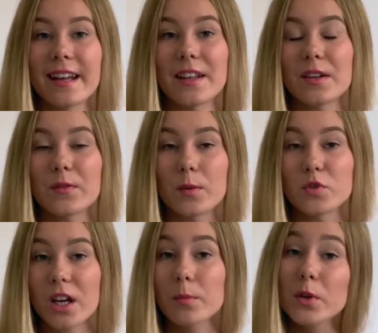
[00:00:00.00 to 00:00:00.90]
anything from
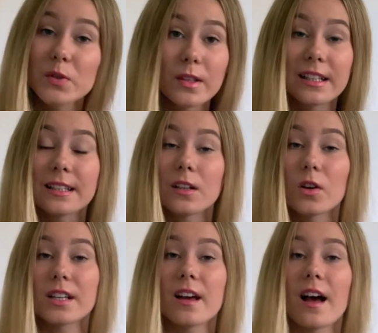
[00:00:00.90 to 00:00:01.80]
Jacquemus with the little
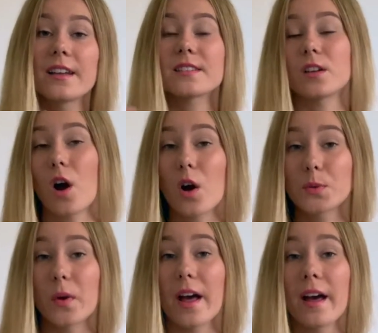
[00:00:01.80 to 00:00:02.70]
hook and eyes and
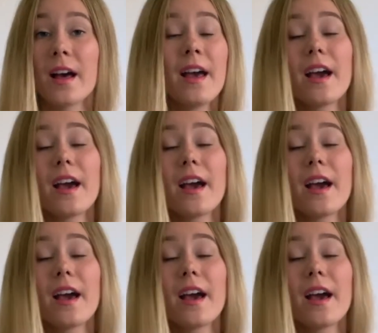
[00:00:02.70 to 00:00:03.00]
hardware,